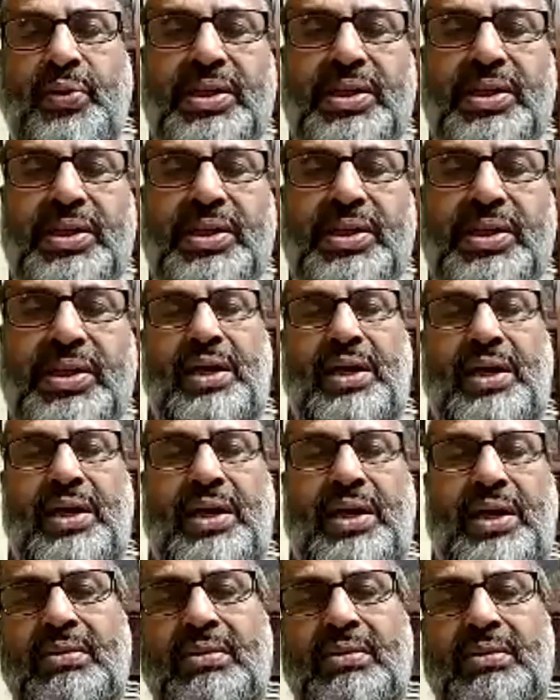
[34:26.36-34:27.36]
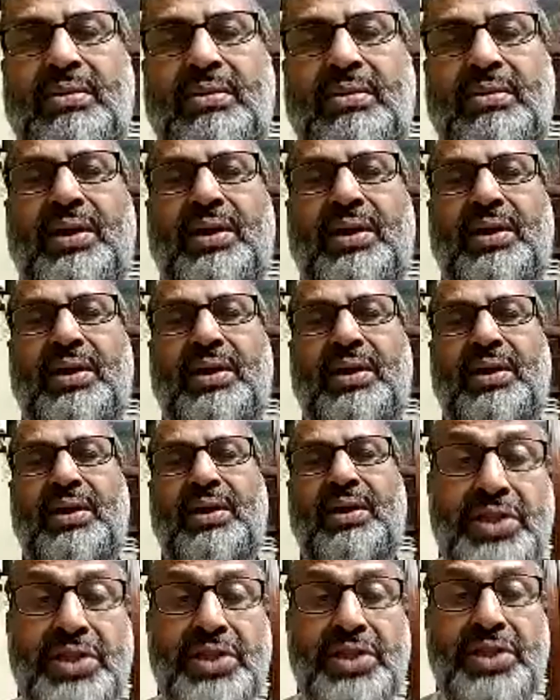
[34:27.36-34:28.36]
To quit India.
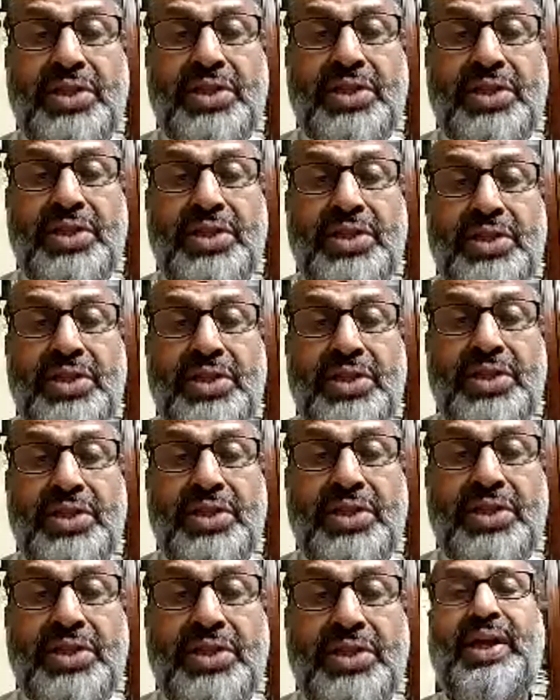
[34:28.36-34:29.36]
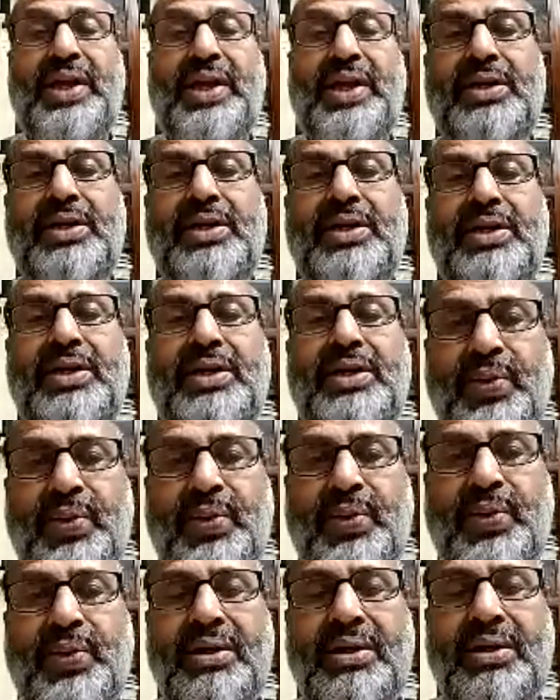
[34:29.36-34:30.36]
And this strength, the
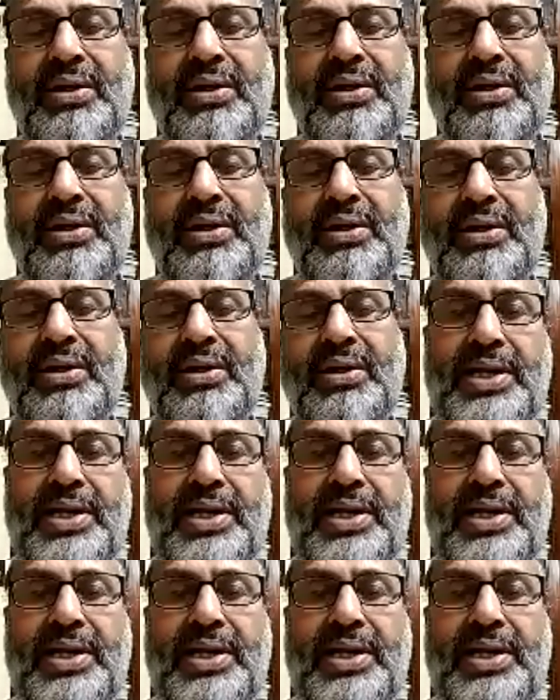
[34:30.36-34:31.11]
inner strength,